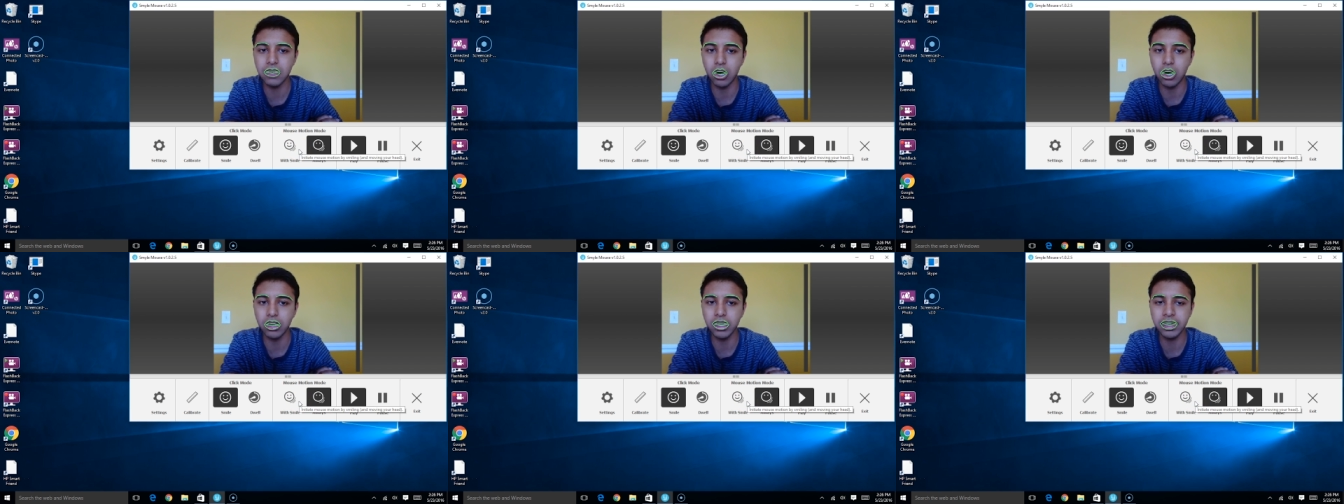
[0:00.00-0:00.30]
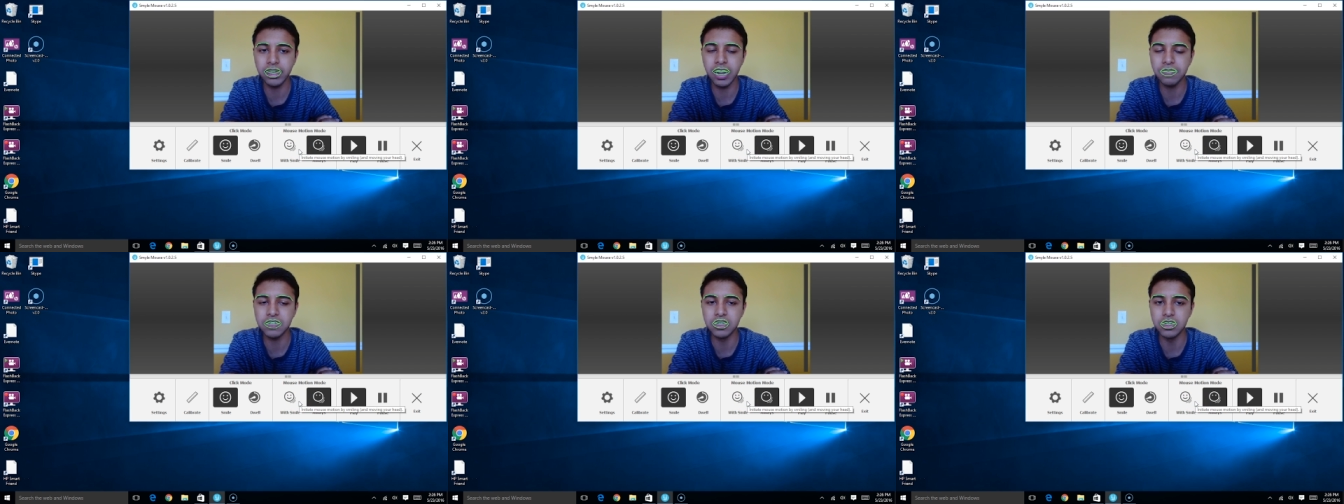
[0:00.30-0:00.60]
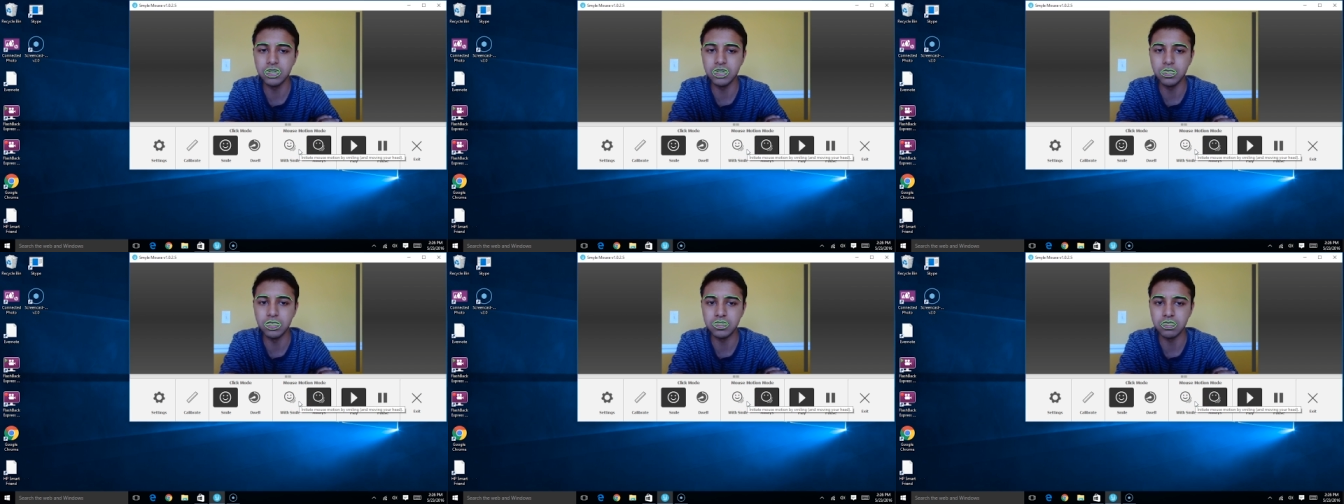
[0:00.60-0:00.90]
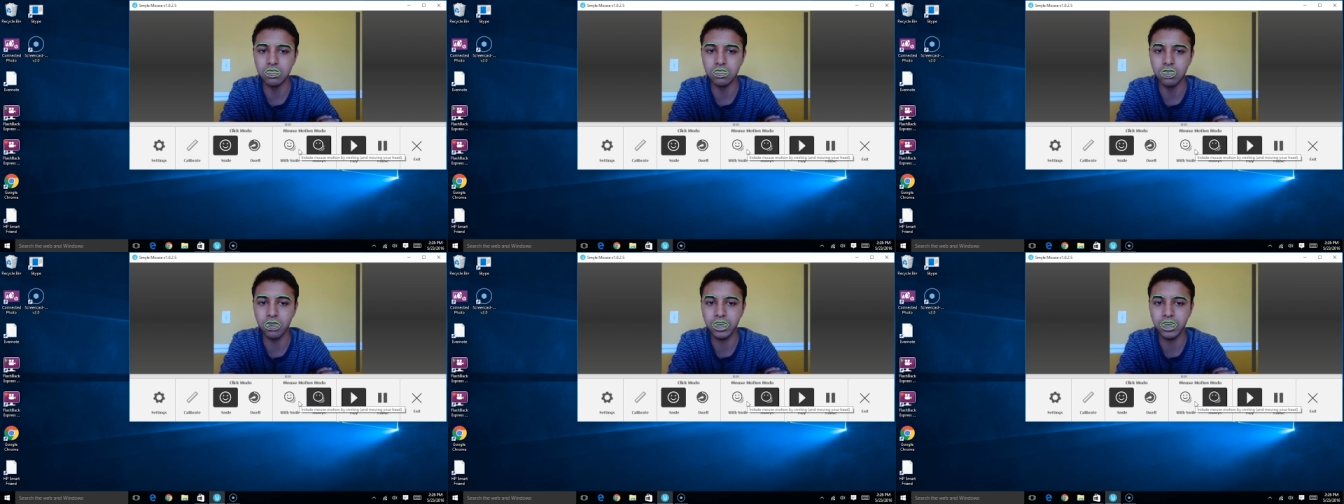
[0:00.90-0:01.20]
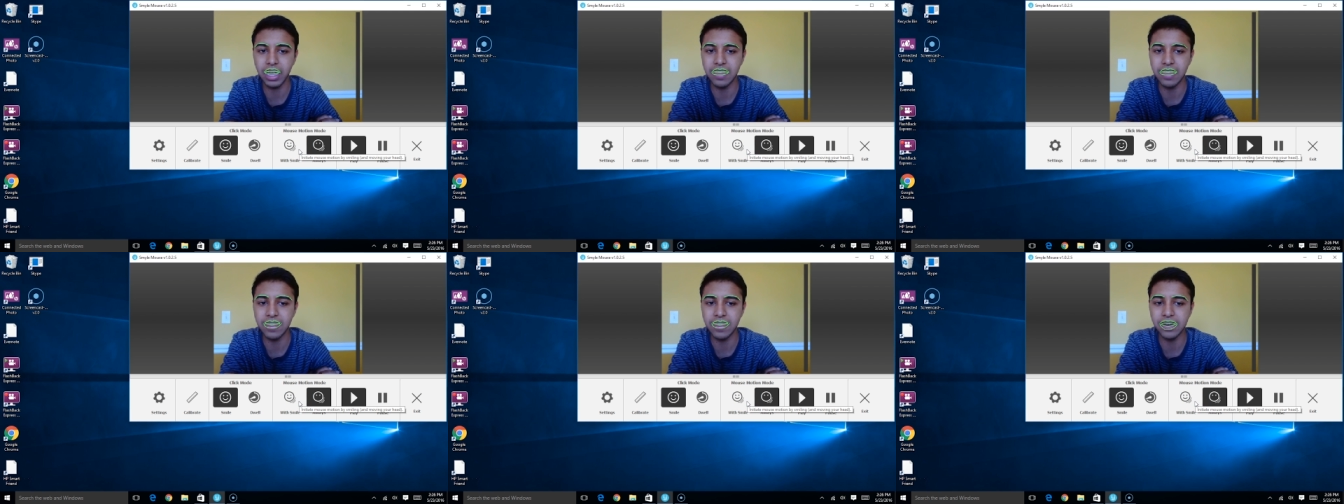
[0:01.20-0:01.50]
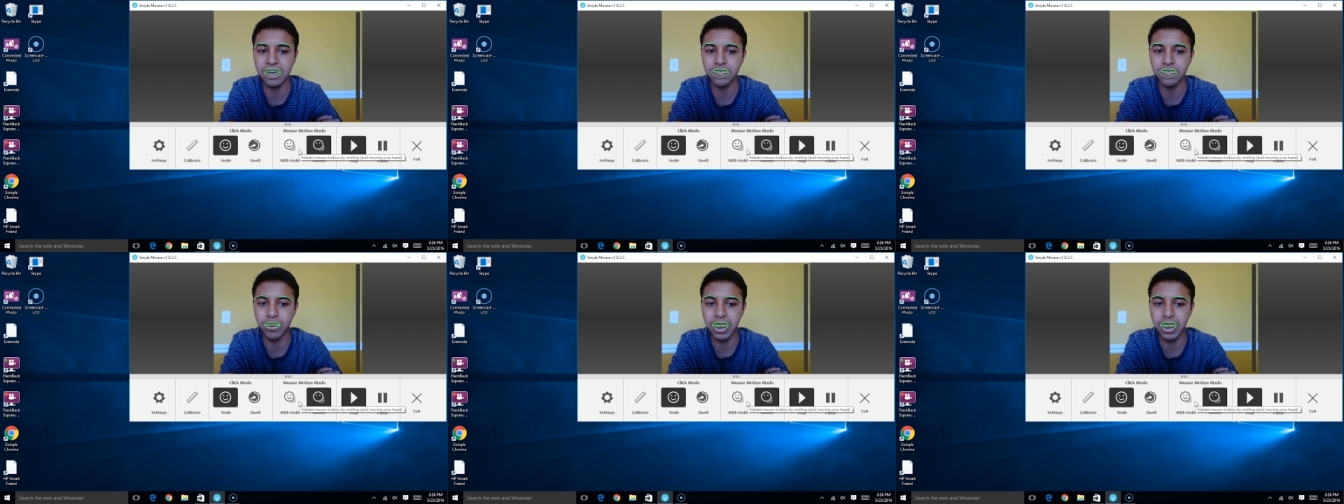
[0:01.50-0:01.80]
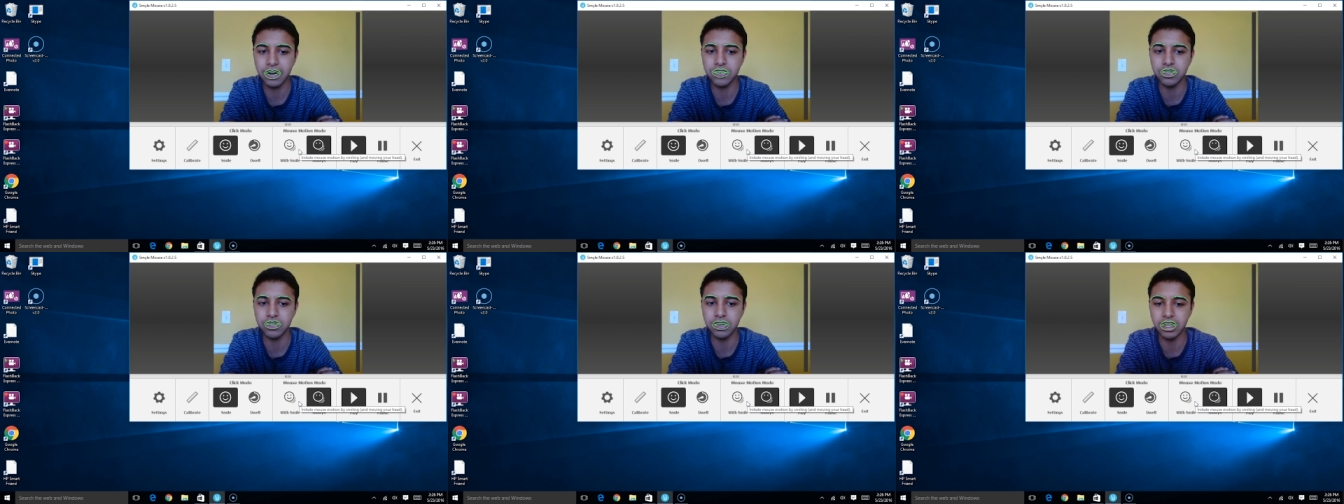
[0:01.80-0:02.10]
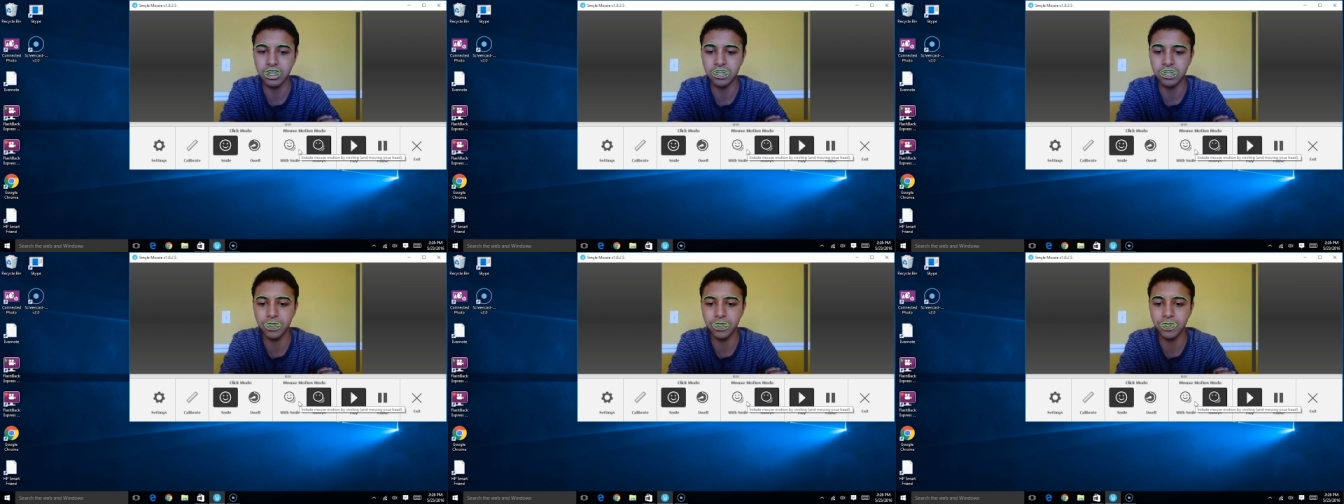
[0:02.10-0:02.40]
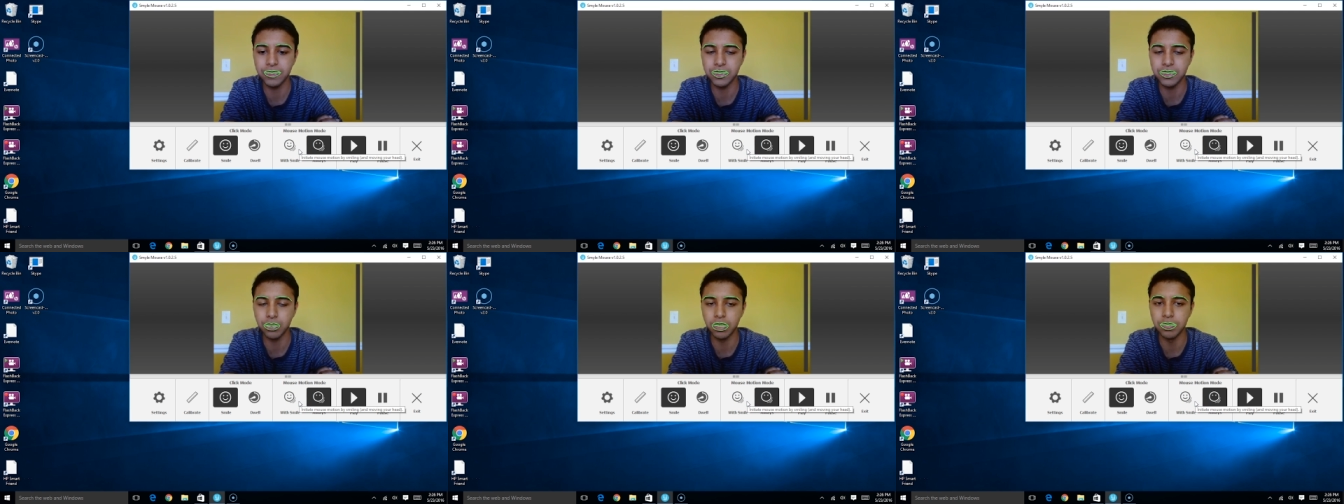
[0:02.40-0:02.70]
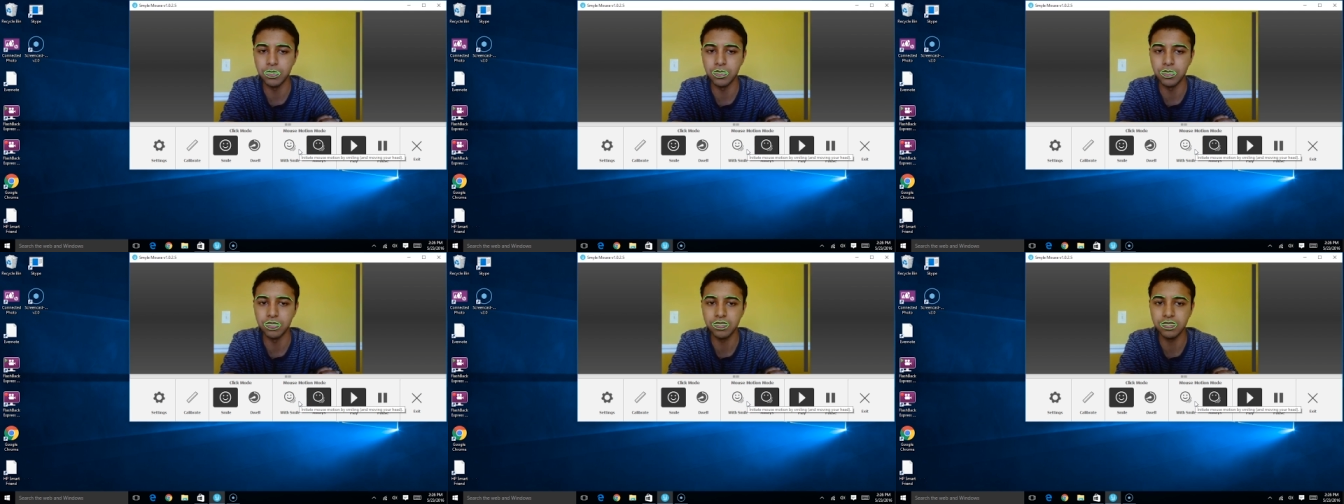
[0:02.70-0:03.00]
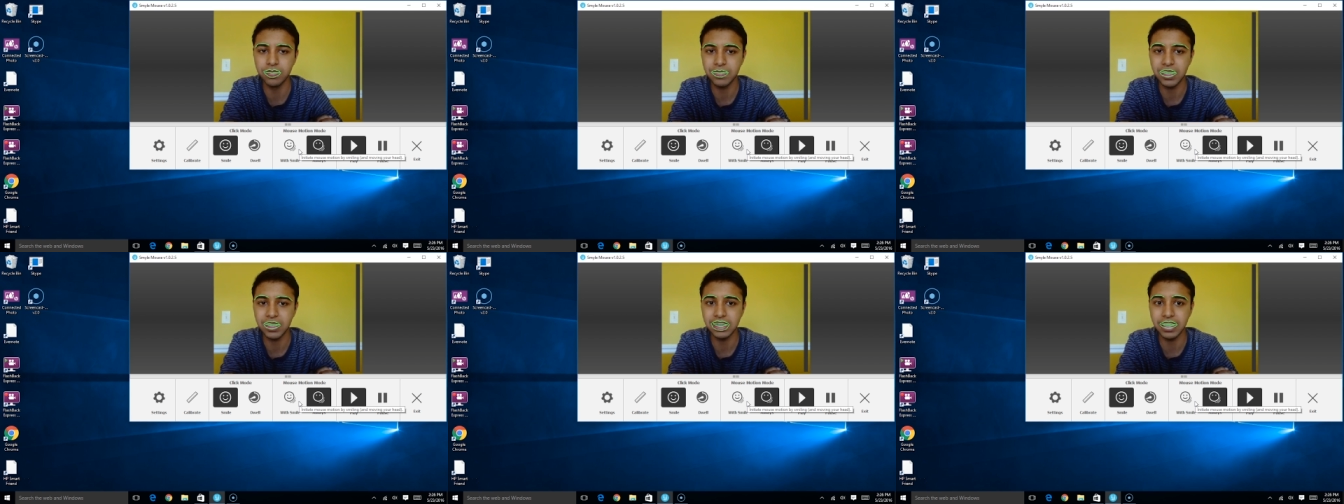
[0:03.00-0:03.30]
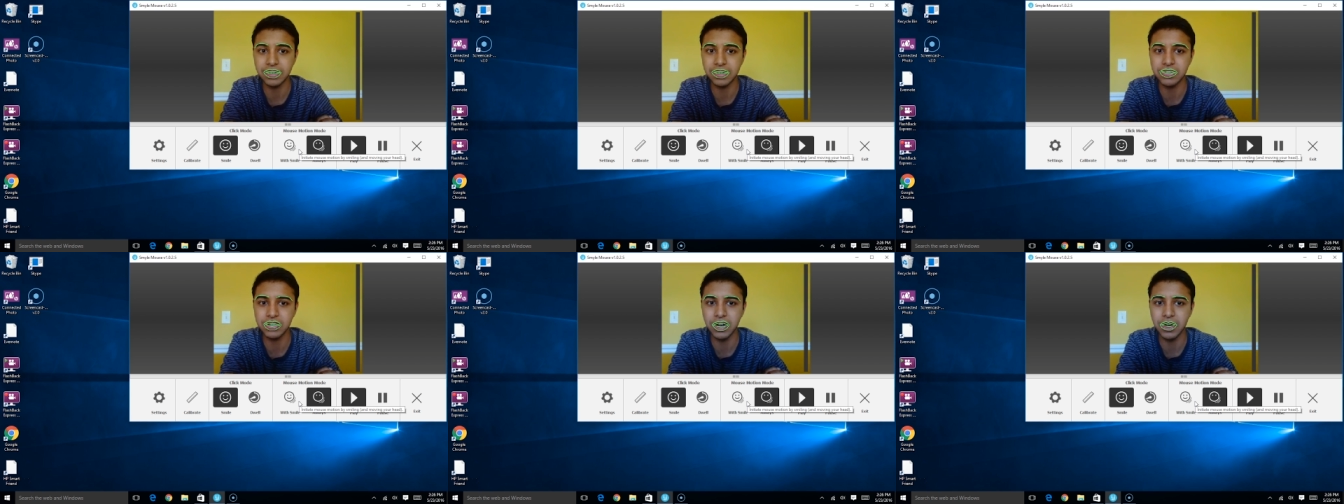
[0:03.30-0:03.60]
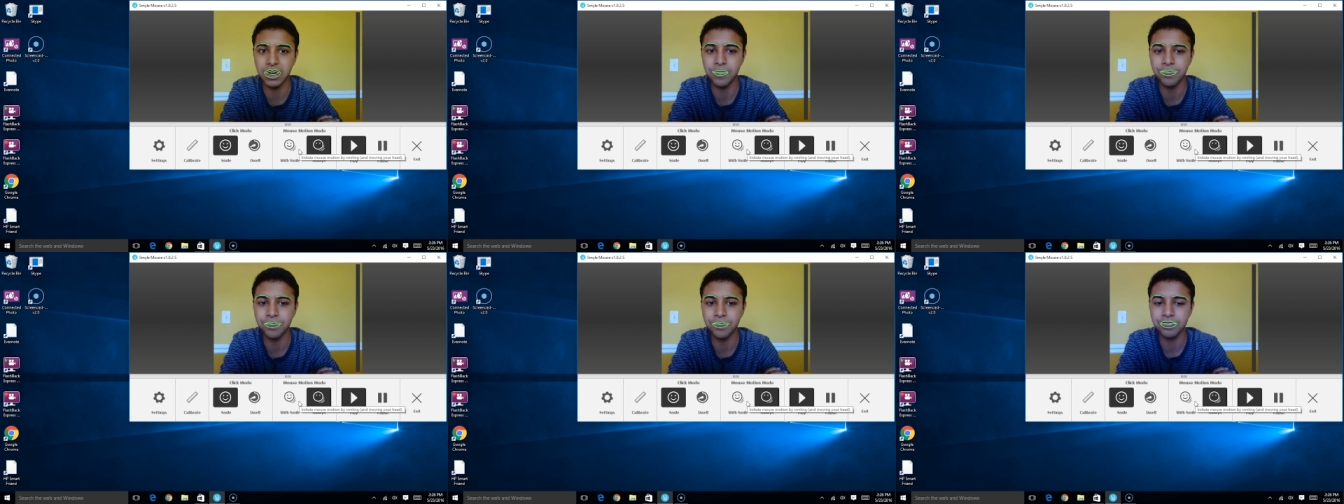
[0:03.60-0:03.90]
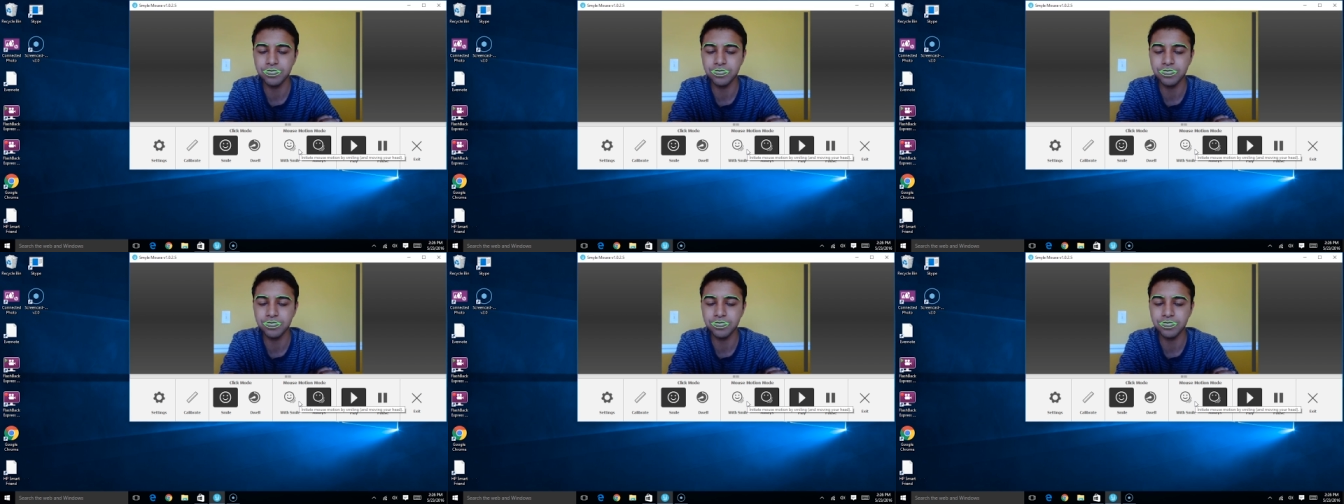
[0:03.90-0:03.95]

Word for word: all I'd have to do is look in that direction and the cursor will move, like so.